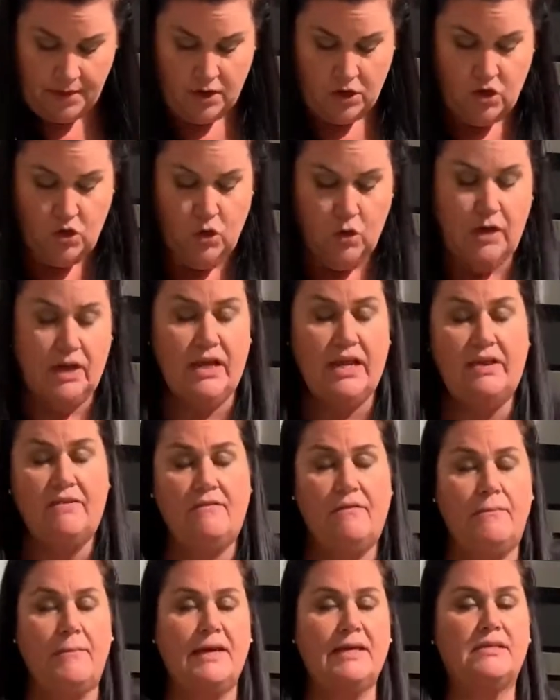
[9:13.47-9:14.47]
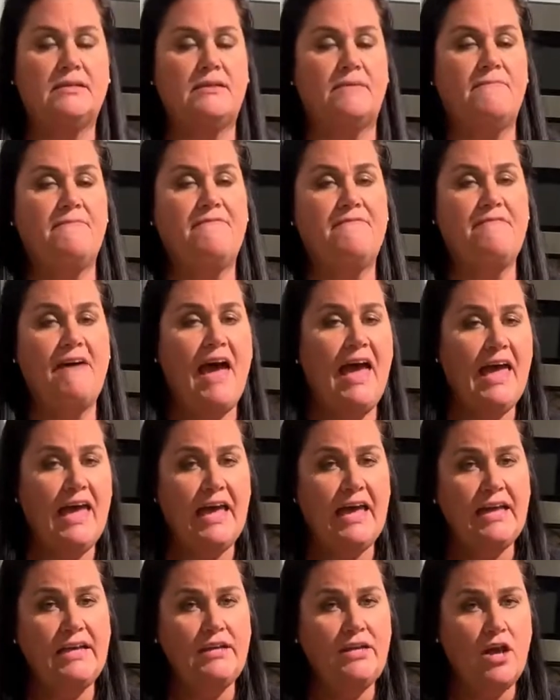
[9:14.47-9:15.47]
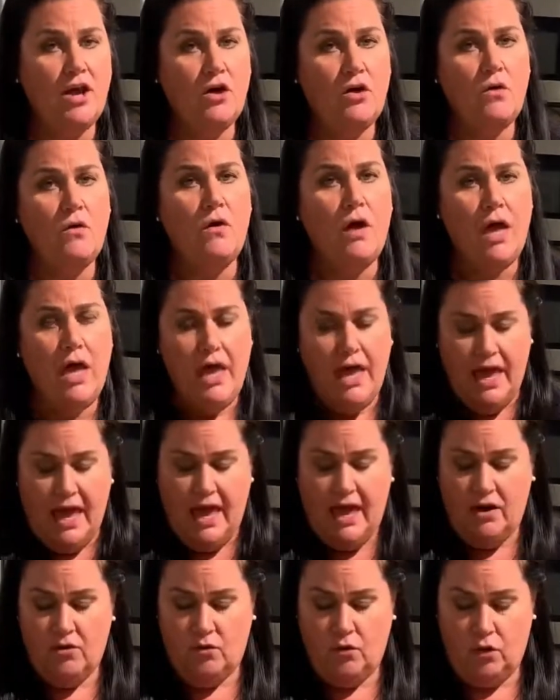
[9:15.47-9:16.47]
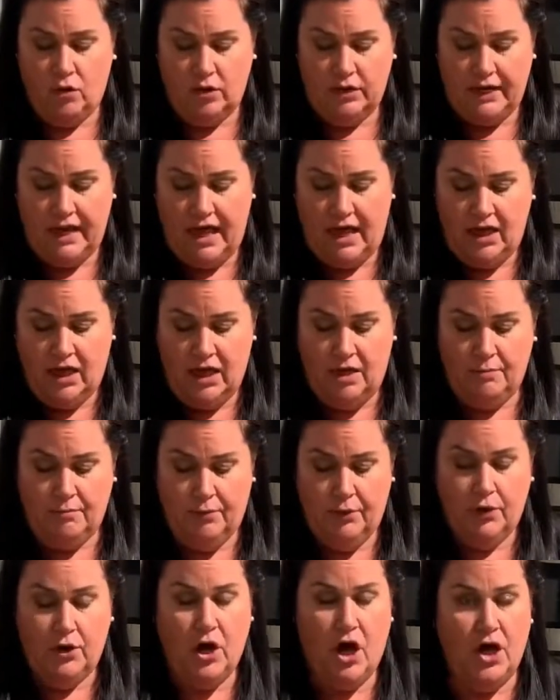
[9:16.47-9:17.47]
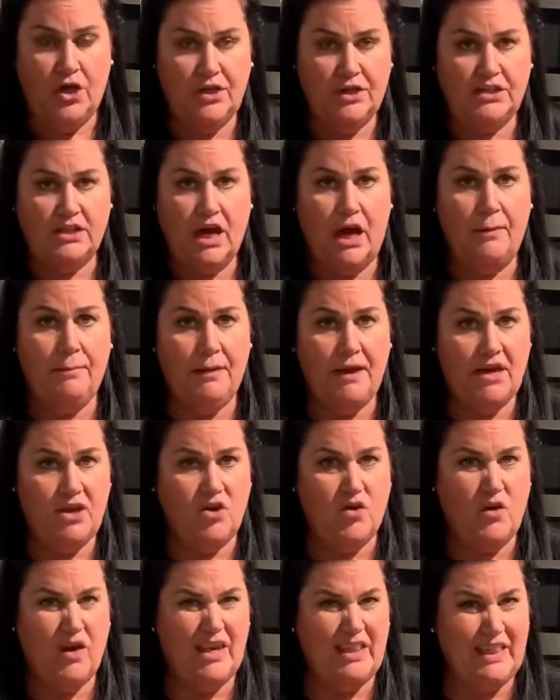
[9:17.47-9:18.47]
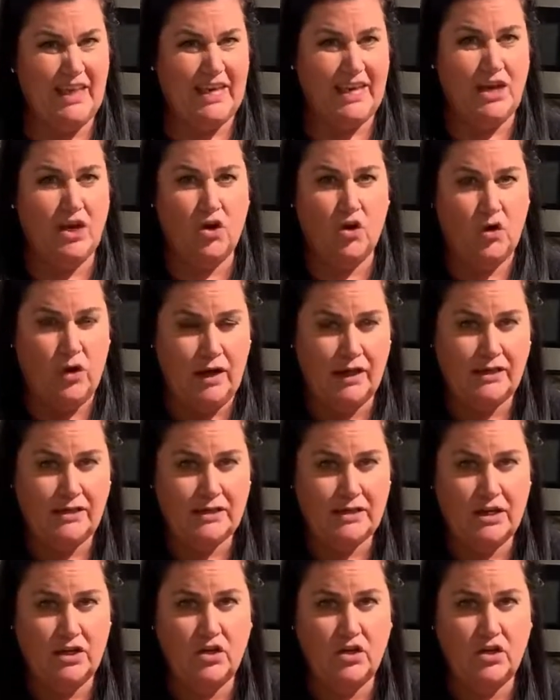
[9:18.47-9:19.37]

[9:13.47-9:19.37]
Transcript: You can even make some fathead dough and roll it out and put it on the top and create like a crust,